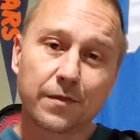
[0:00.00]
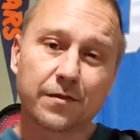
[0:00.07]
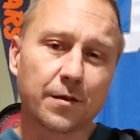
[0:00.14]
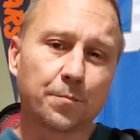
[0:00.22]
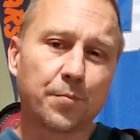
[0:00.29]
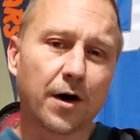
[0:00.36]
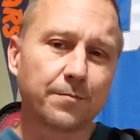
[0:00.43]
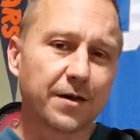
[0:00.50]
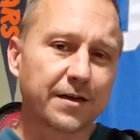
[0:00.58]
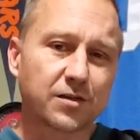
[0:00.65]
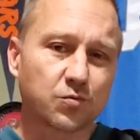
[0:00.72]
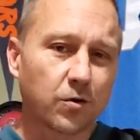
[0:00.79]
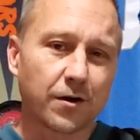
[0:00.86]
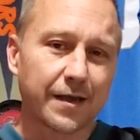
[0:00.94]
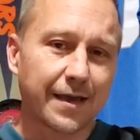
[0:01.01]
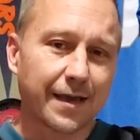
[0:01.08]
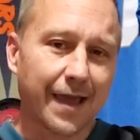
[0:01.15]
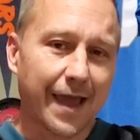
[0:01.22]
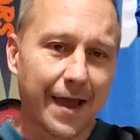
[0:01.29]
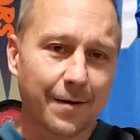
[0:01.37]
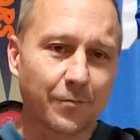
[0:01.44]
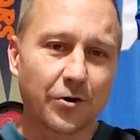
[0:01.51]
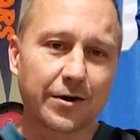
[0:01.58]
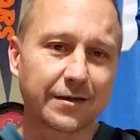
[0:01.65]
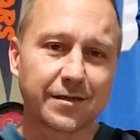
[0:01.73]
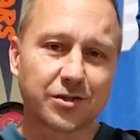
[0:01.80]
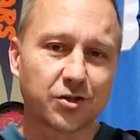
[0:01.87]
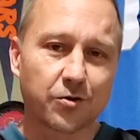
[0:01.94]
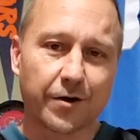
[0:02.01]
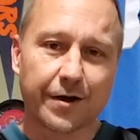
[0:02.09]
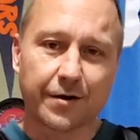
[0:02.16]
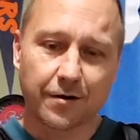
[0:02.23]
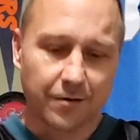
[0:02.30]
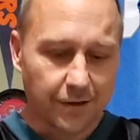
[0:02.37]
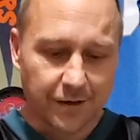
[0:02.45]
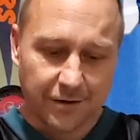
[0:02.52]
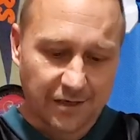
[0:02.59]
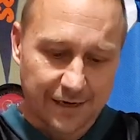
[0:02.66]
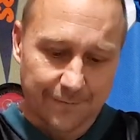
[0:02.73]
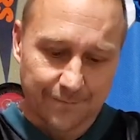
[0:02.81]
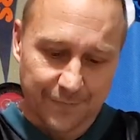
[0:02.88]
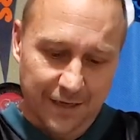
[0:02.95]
the public's really hammering Detroit earlier or something.